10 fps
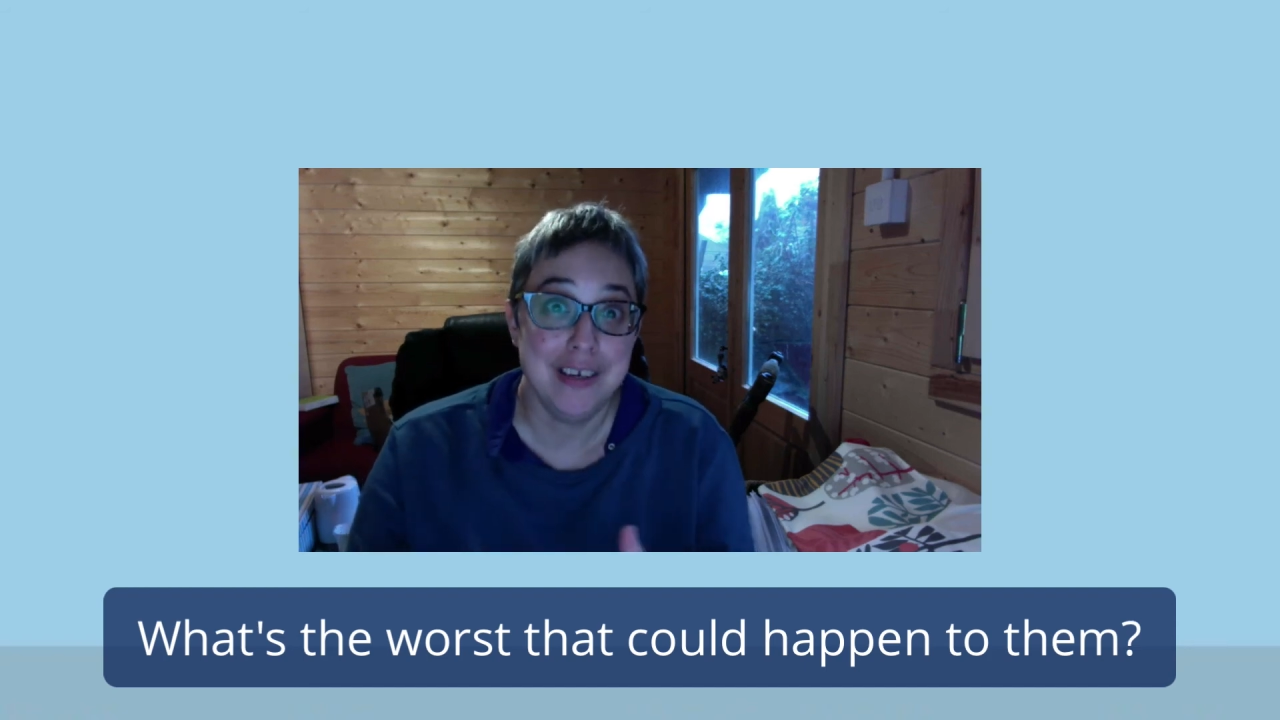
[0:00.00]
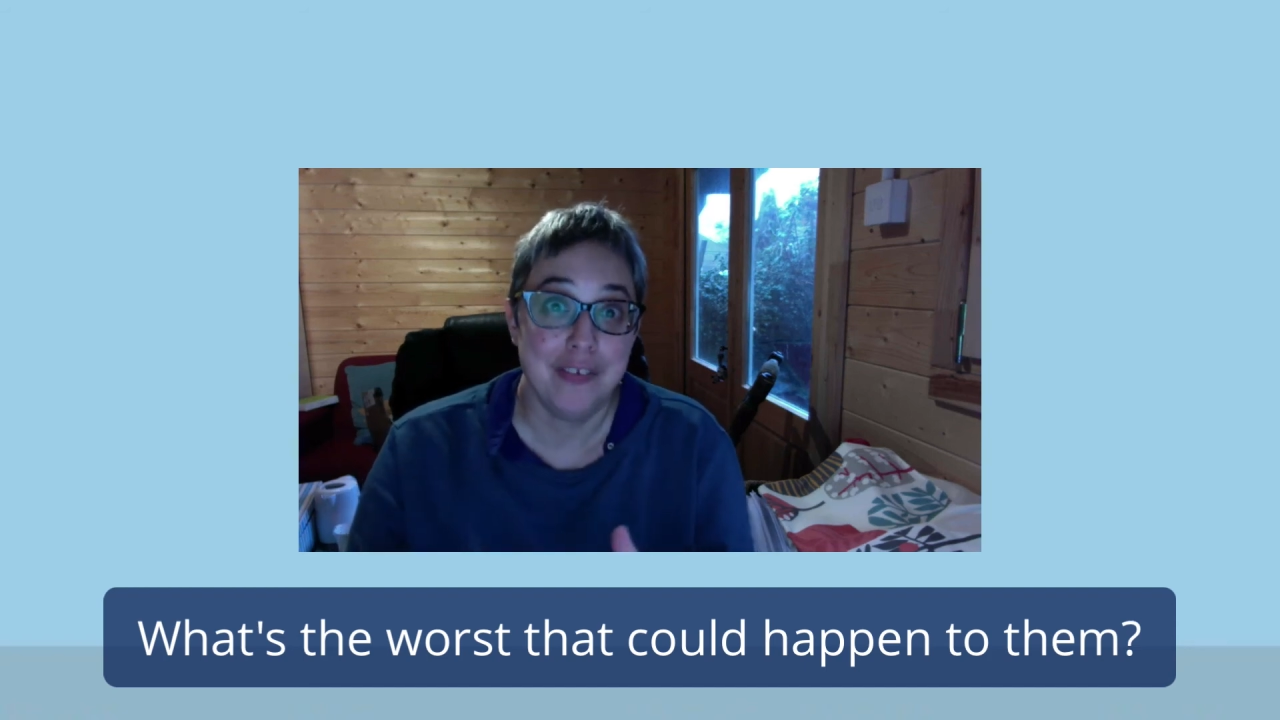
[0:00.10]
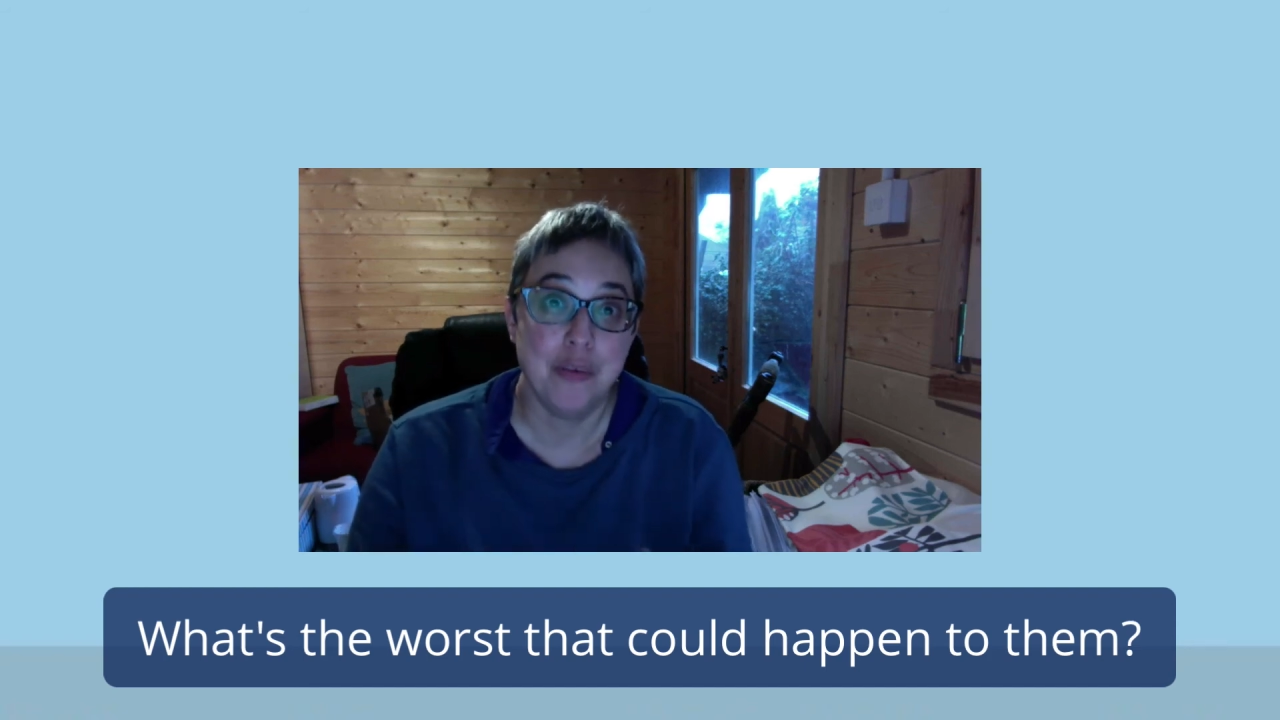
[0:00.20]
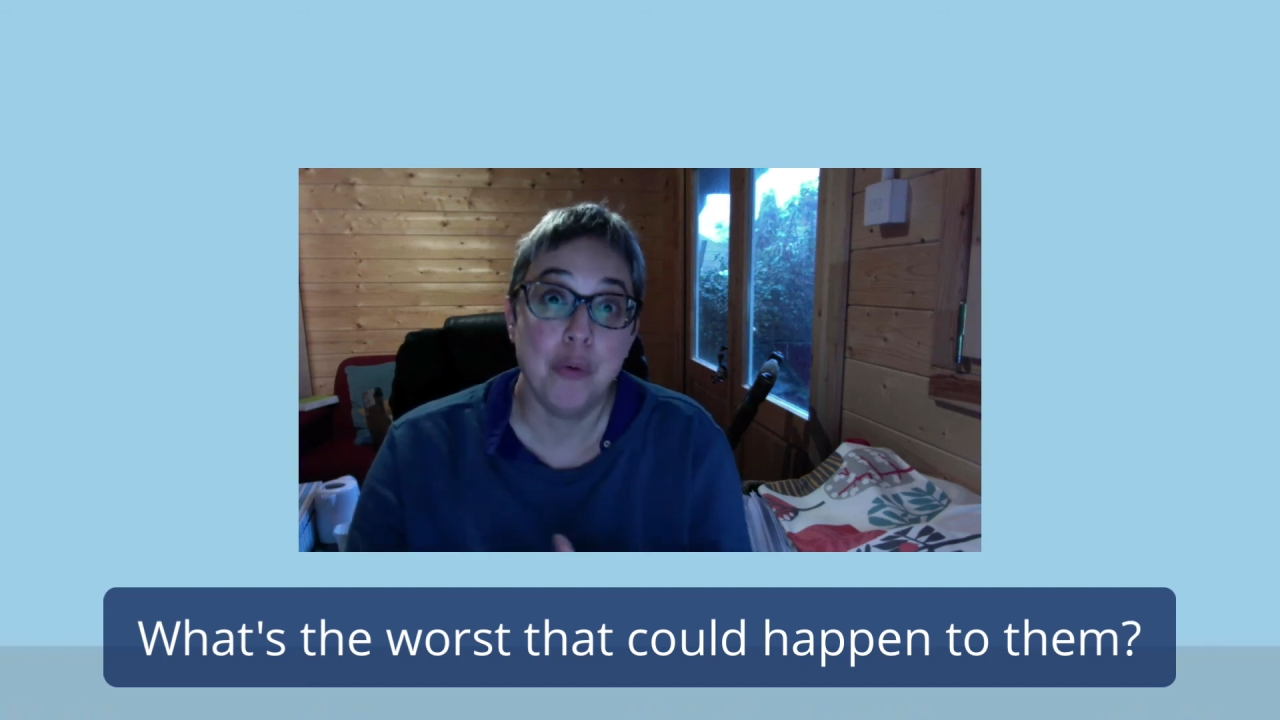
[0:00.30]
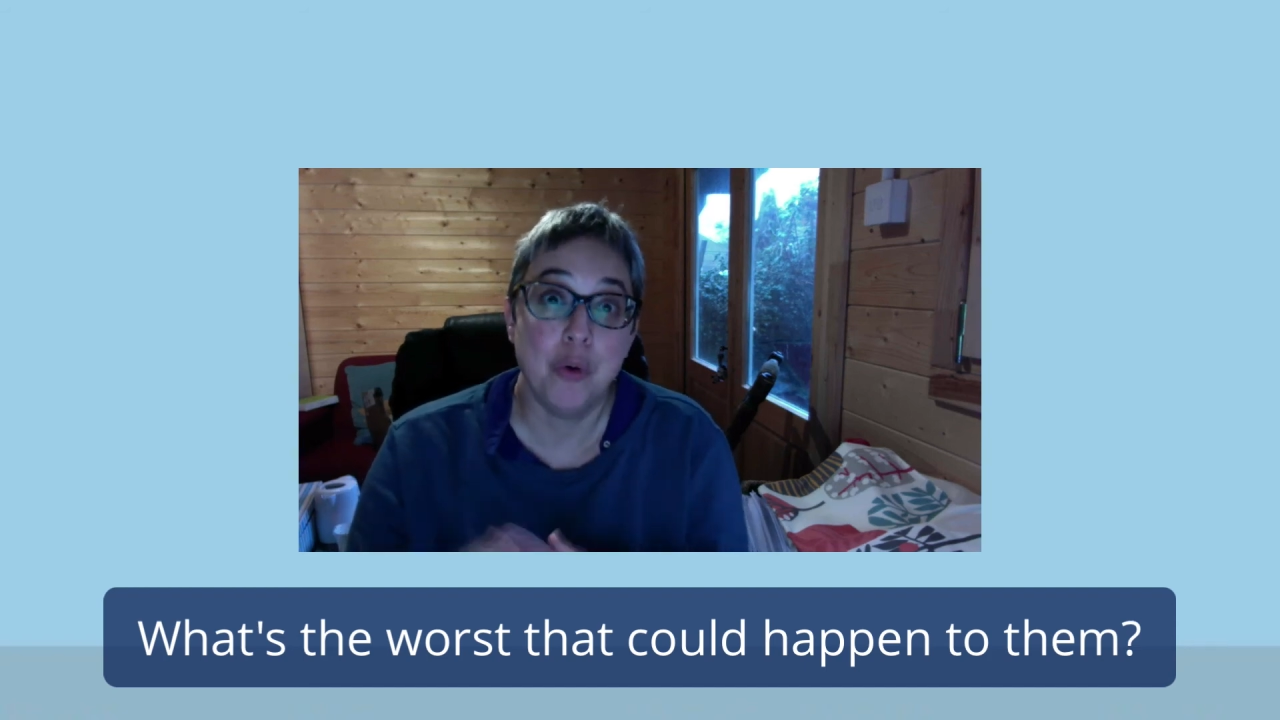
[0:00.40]
the
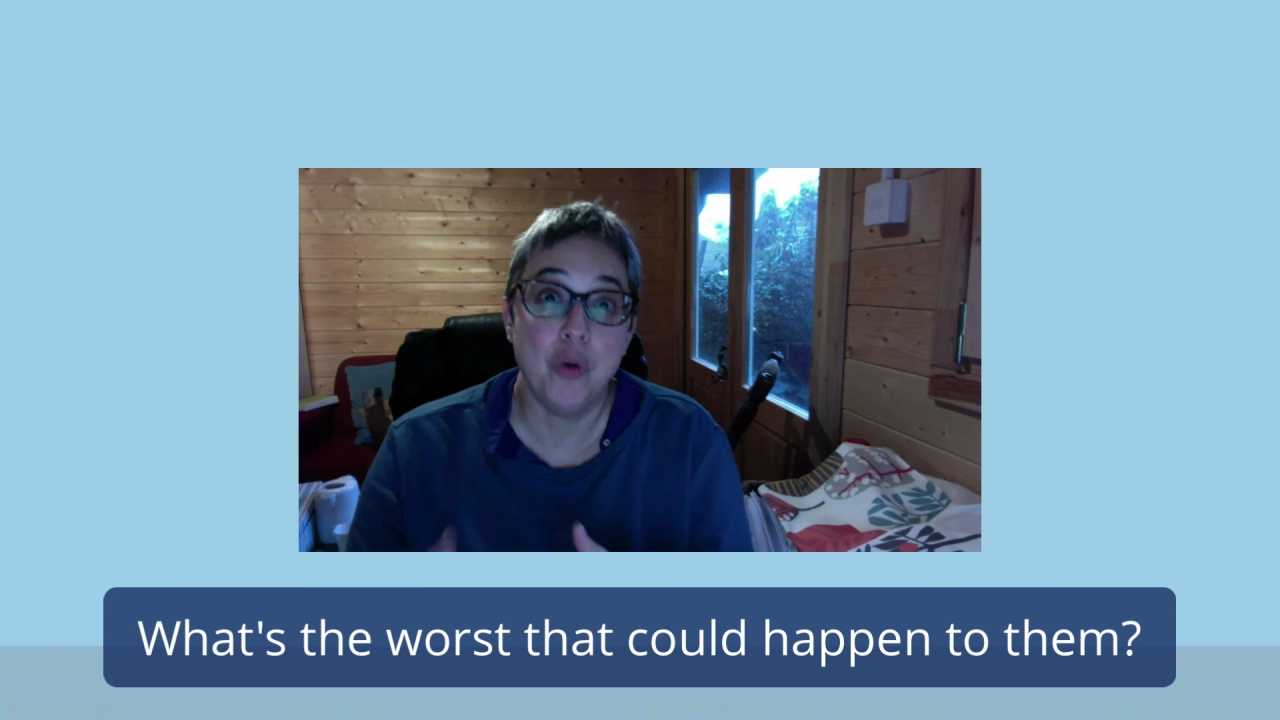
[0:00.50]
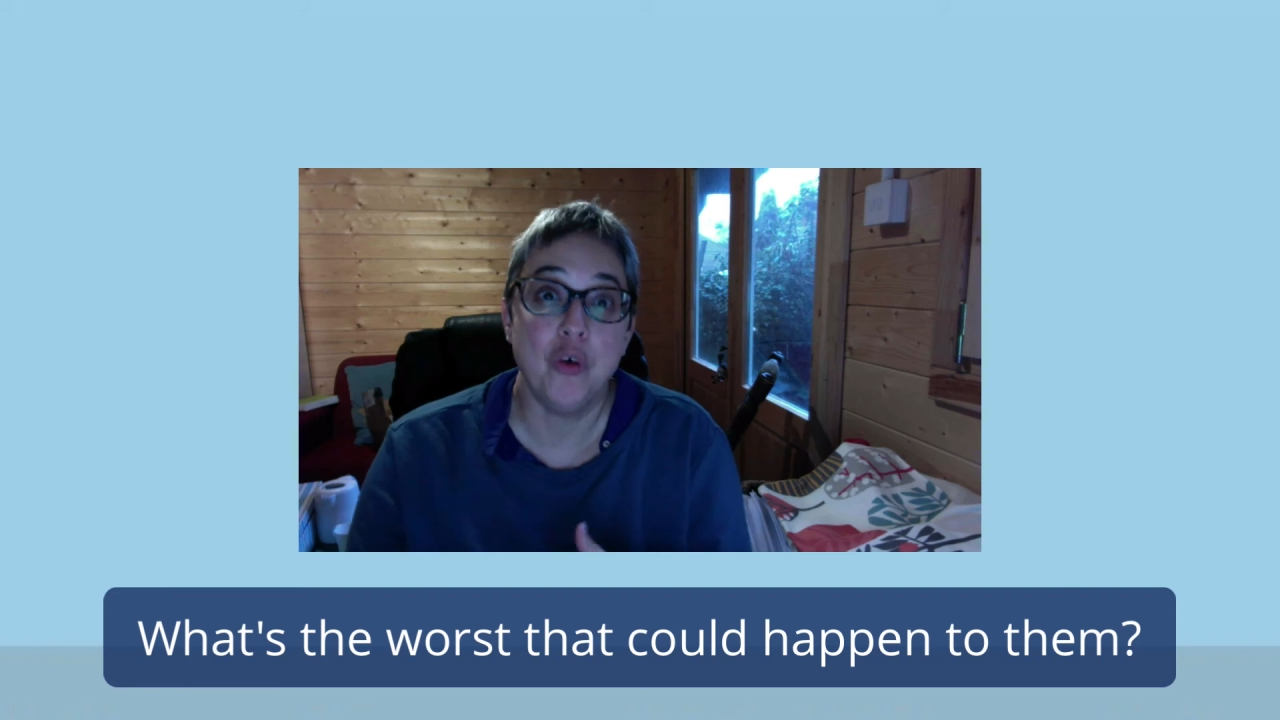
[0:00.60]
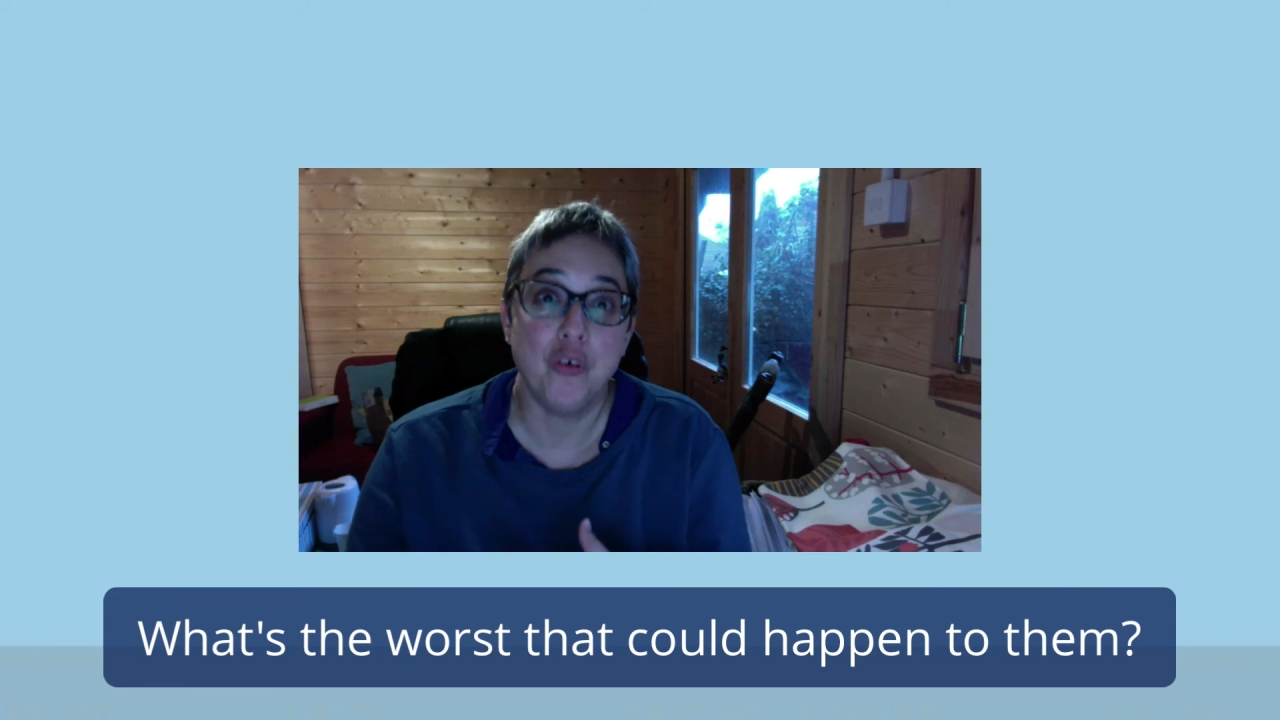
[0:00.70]
more your